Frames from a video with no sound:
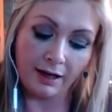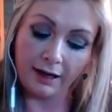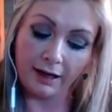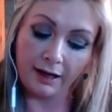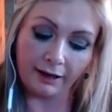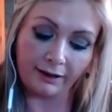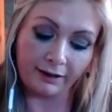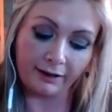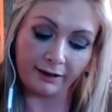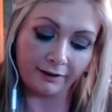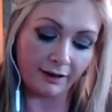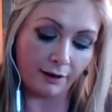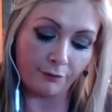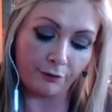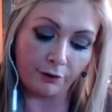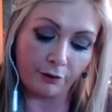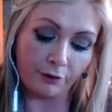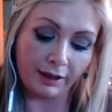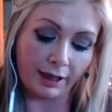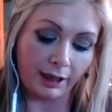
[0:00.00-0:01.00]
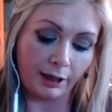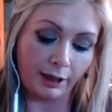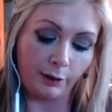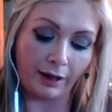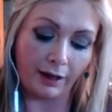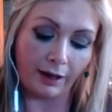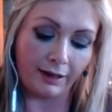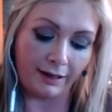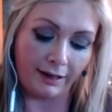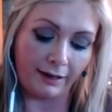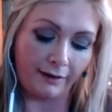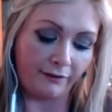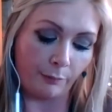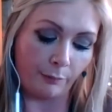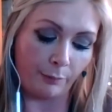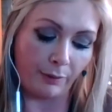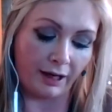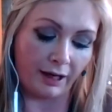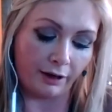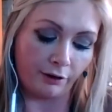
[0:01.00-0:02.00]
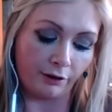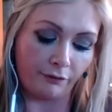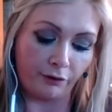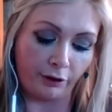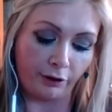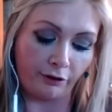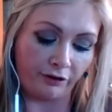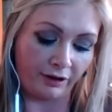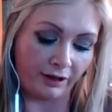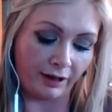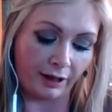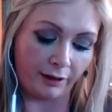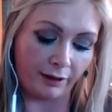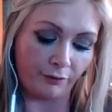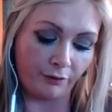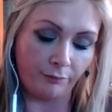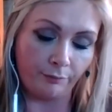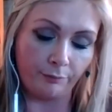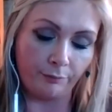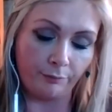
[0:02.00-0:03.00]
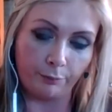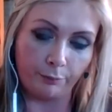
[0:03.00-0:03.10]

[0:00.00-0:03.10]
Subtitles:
It could never in any way ease the pain of losing Ivan,